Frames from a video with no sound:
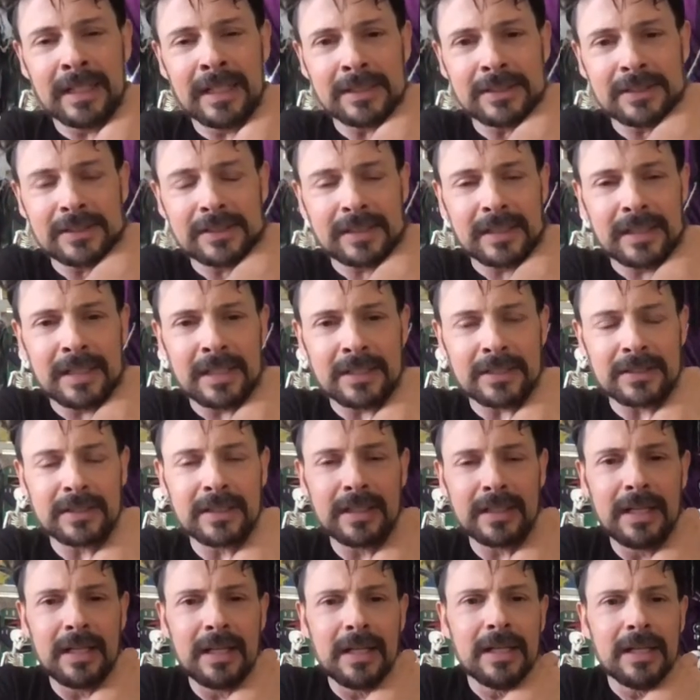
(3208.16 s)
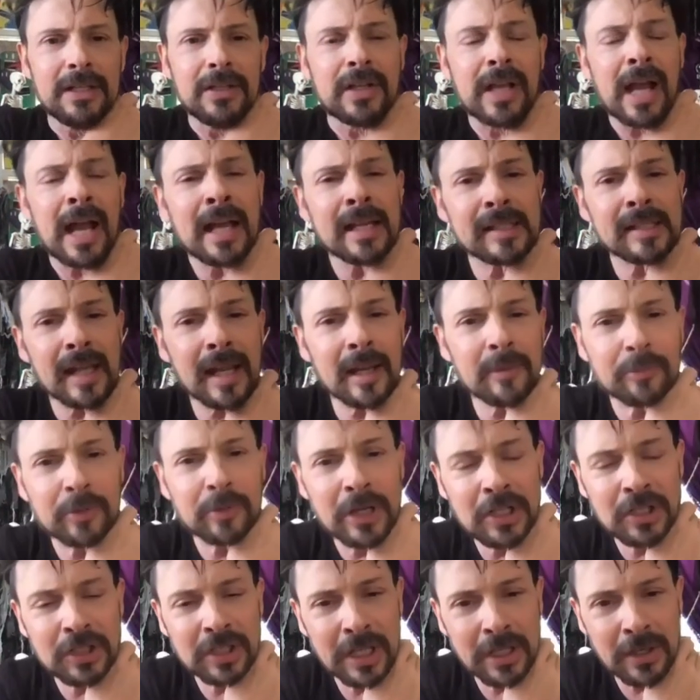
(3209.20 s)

Gosh. You guys, I appreciate